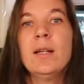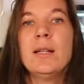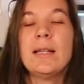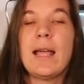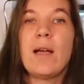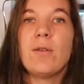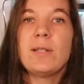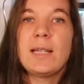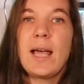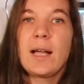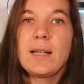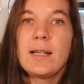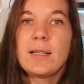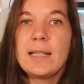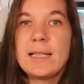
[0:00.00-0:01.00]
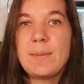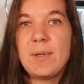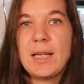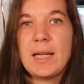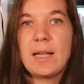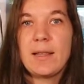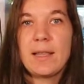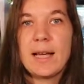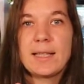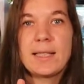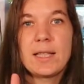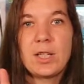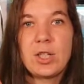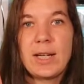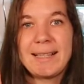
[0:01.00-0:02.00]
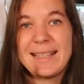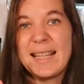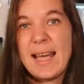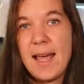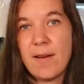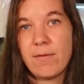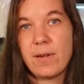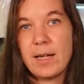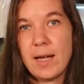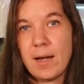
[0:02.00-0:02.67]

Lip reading: Now, technically speaking, that's the chance that every